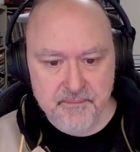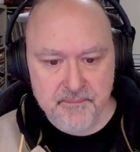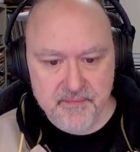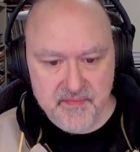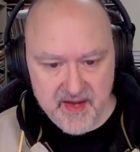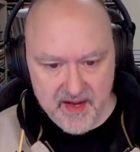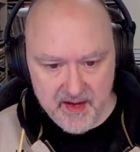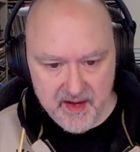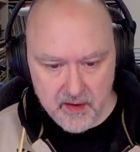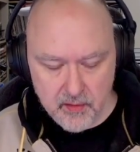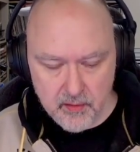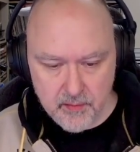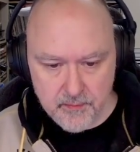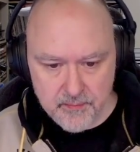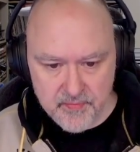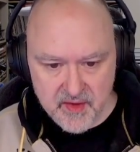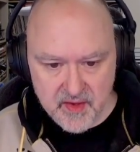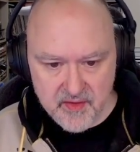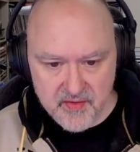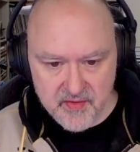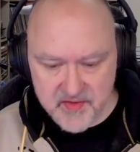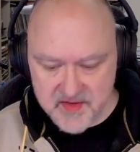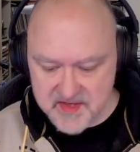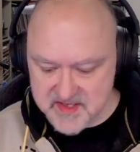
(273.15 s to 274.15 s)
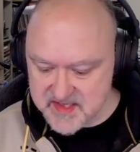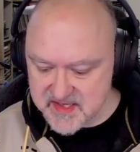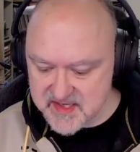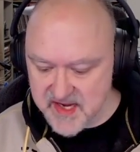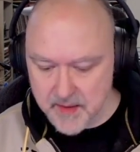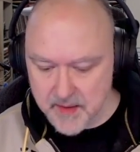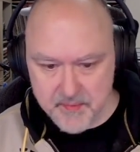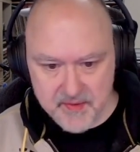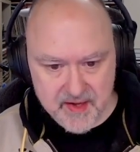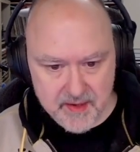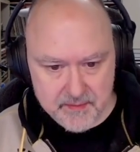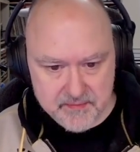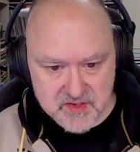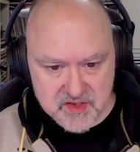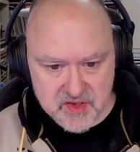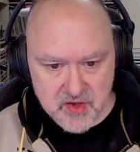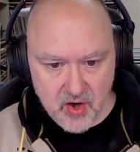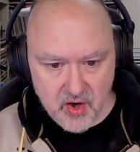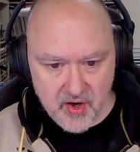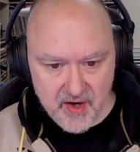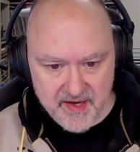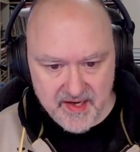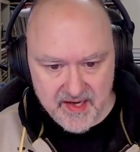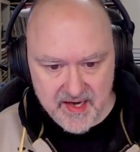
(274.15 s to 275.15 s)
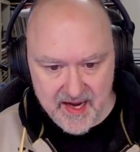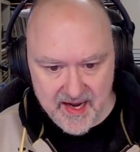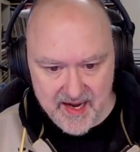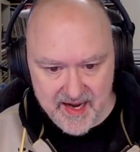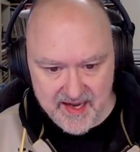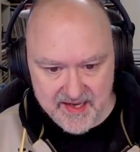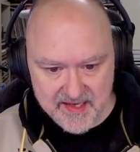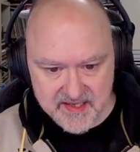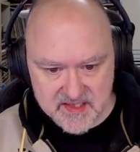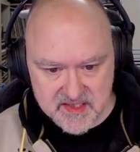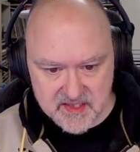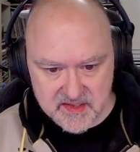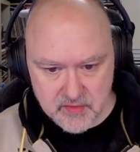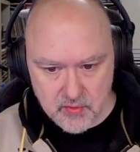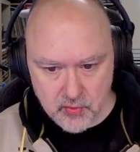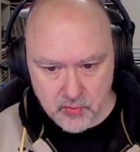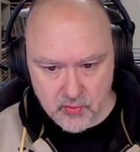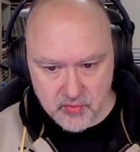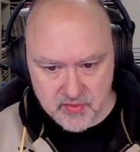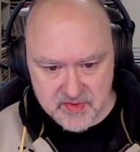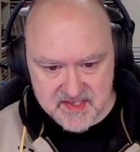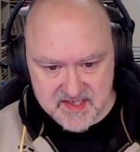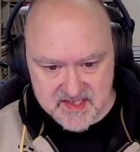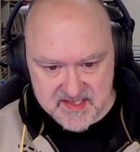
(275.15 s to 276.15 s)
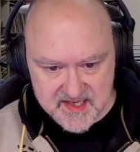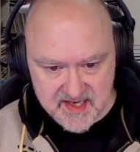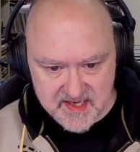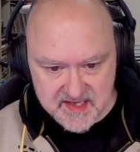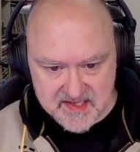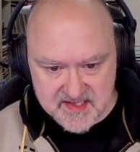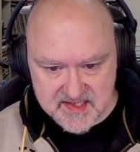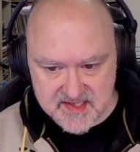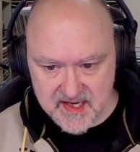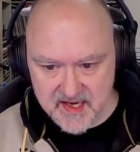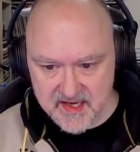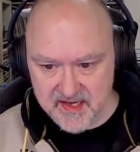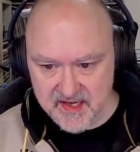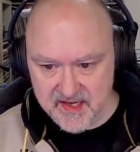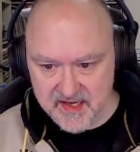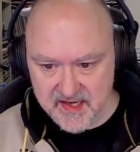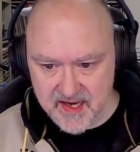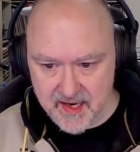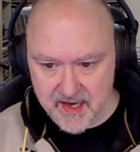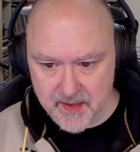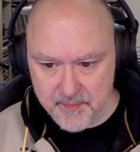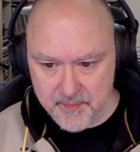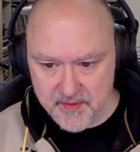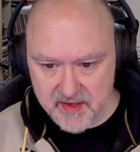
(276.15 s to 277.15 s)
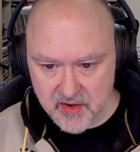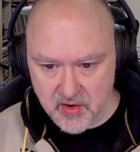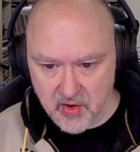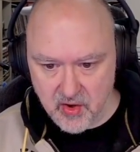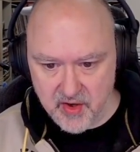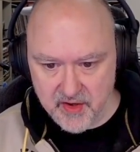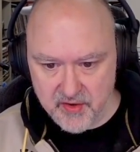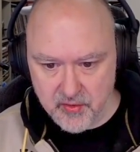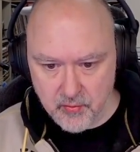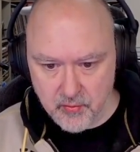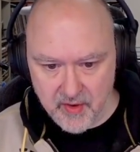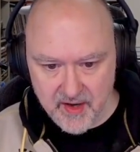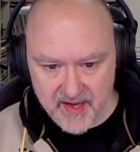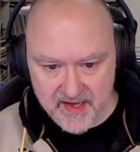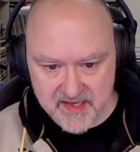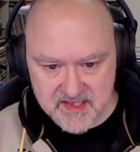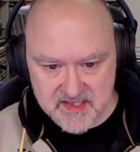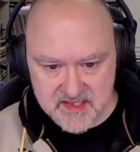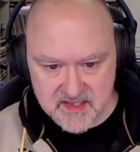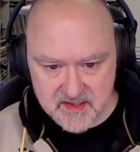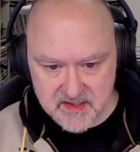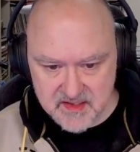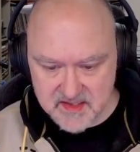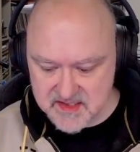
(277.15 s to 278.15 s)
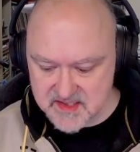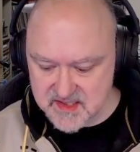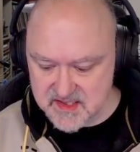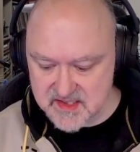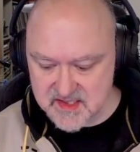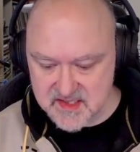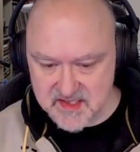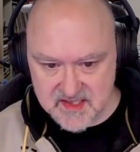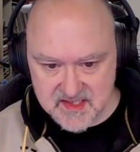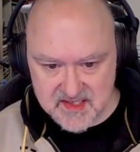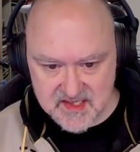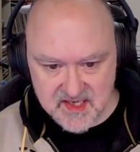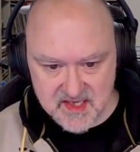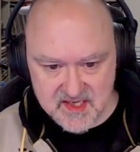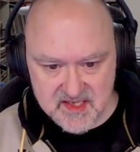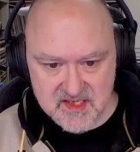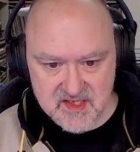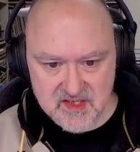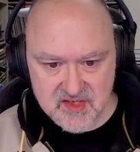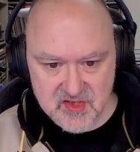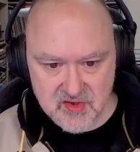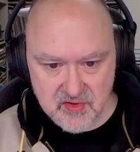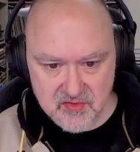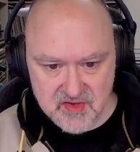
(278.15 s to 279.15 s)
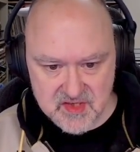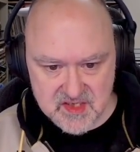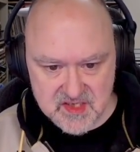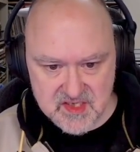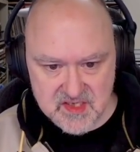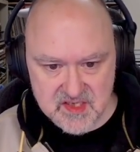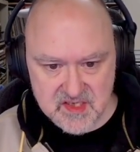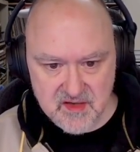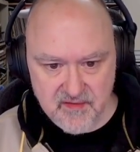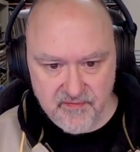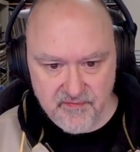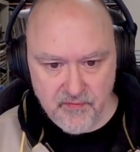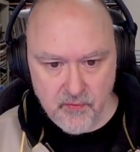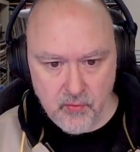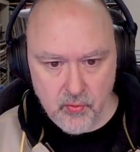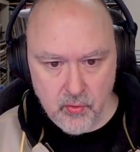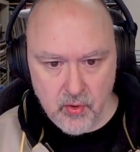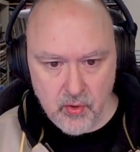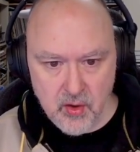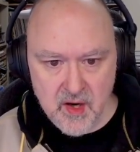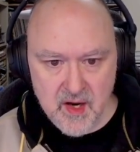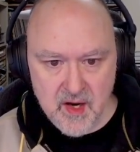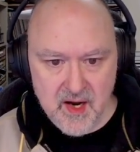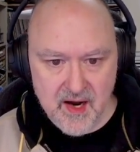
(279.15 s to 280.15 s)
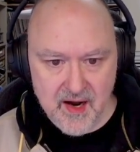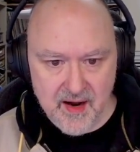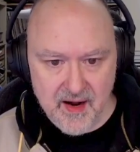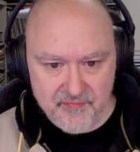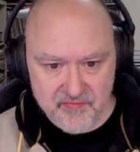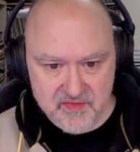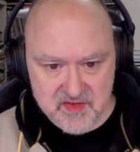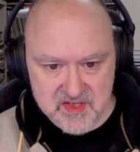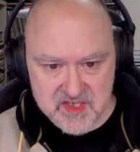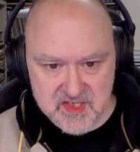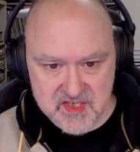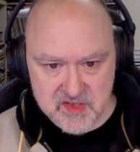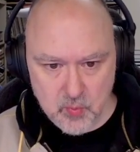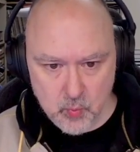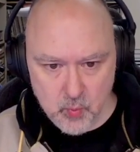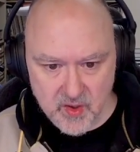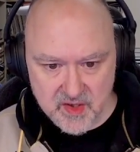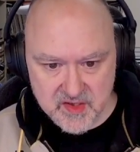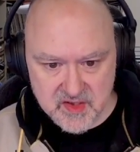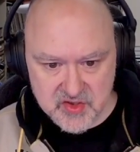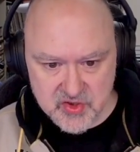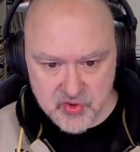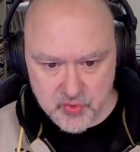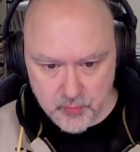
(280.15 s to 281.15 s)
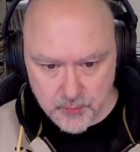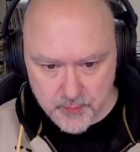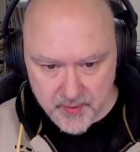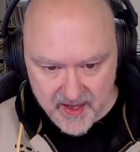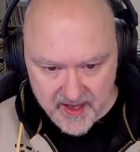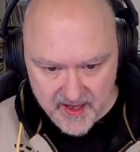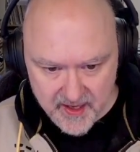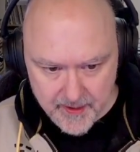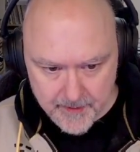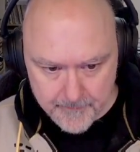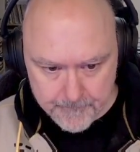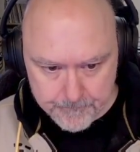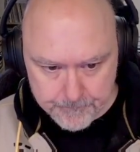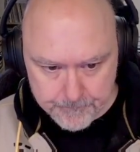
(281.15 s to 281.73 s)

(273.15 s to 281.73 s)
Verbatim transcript: Now, this now becomes nine, eight, or six, and it can't be nine or eight. This is the six. So this is the four and this is a one, two pair.